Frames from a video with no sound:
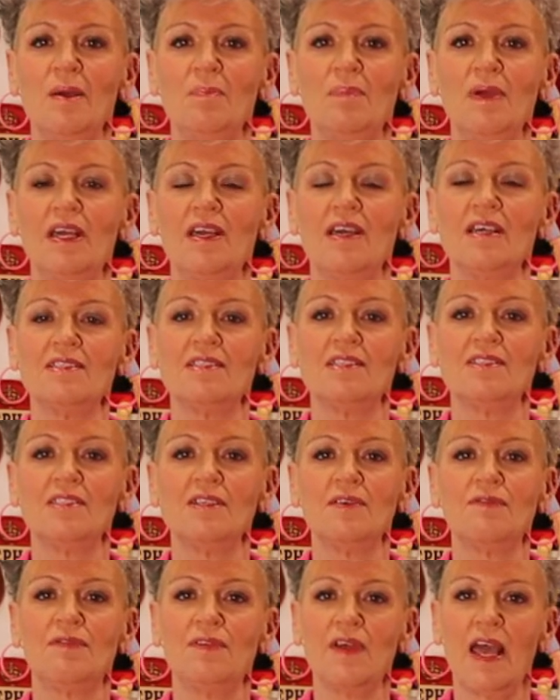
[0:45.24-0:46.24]
because as
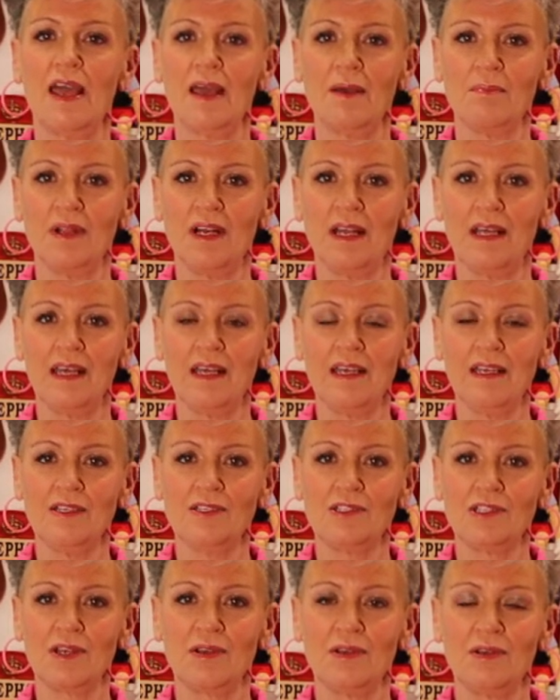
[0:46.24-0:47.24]
a
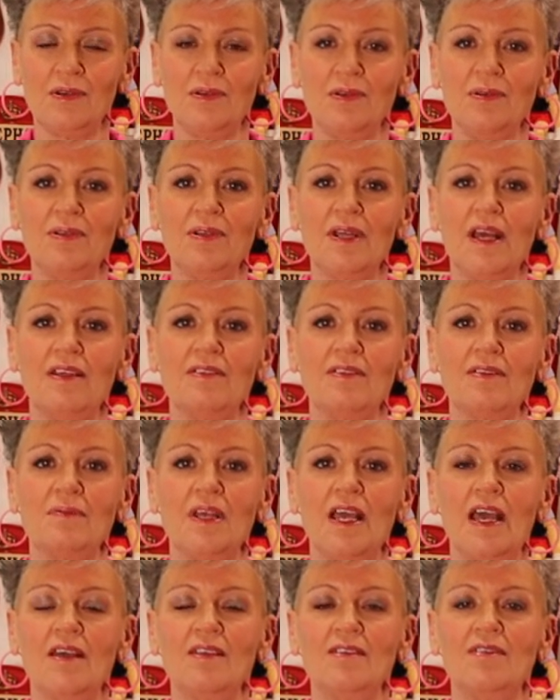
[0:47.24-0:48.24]
family too, as
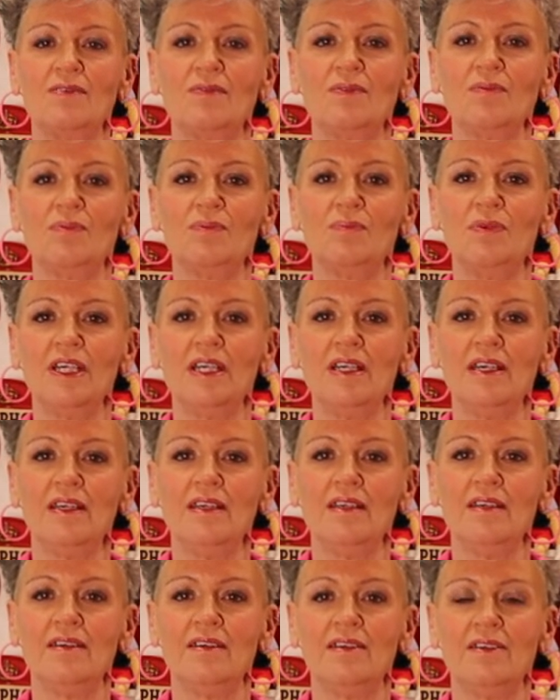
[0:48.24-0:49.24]

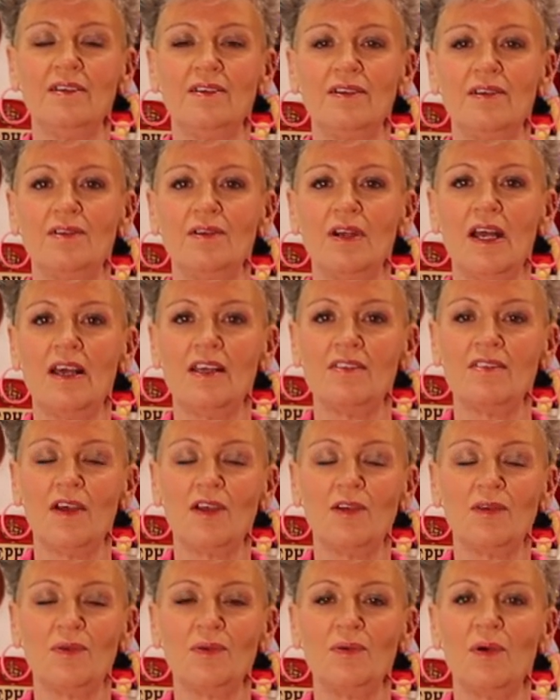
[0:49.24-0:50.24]

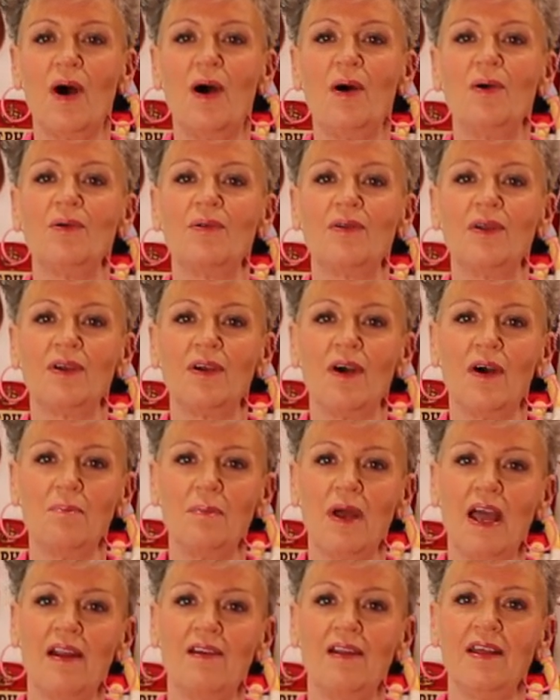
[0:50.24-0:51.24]
I grew older and got
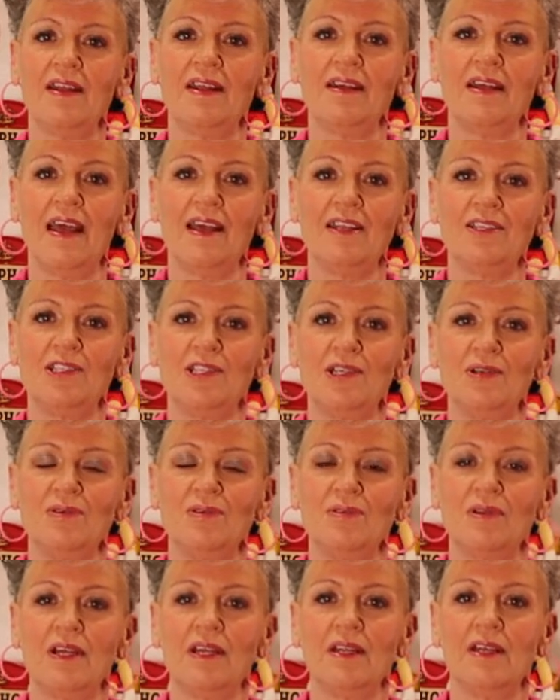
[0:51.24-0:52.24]
married and had
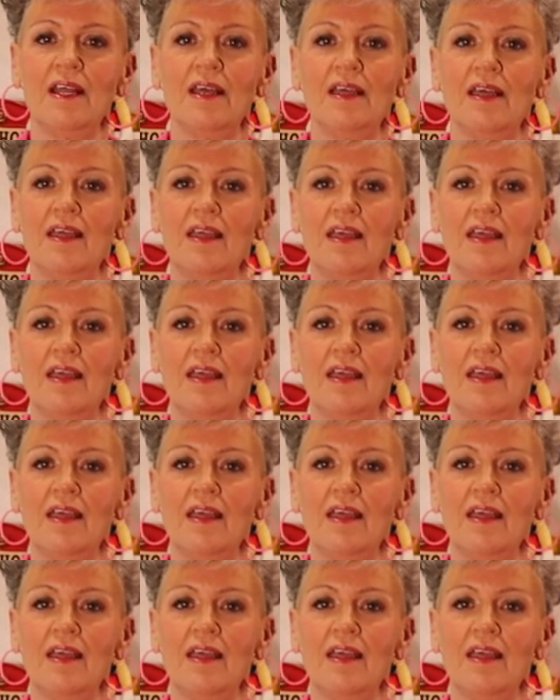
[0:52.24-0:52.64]
children,